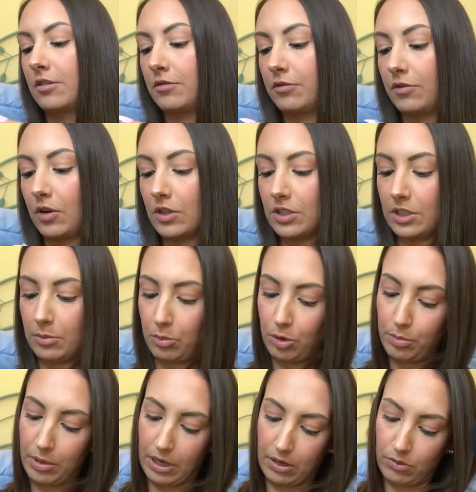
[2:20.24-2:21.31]
front zipper
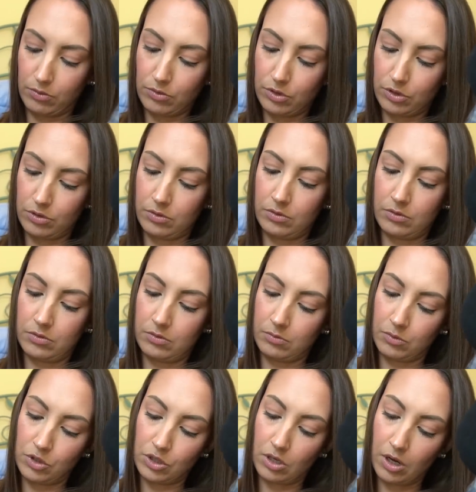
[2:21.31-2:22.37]
pouch,
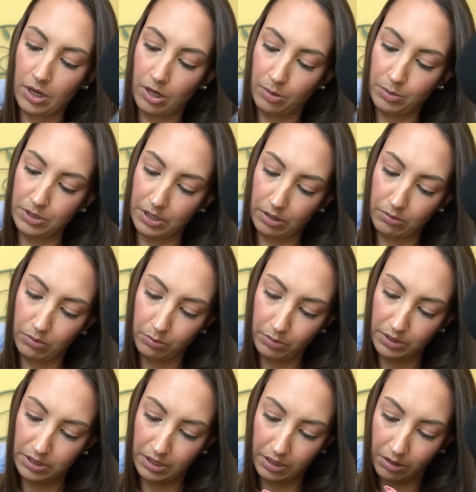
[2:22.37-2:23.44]
which God help us, I don't know
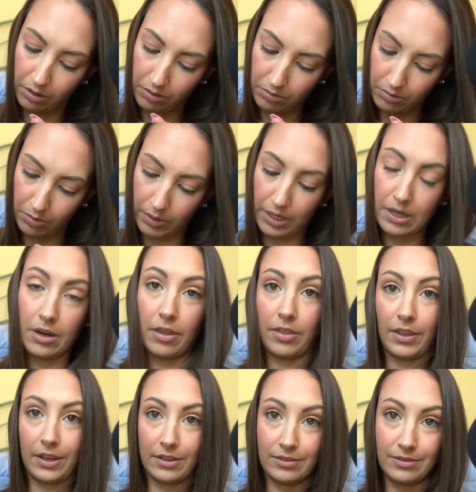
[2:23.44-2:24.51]
what's in here. Okay,
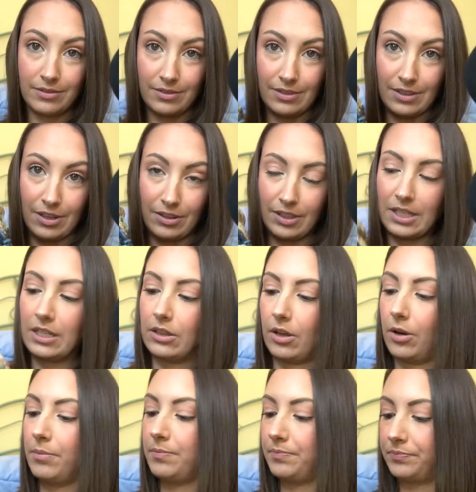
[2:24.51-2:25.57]
nothing. Nothing in there.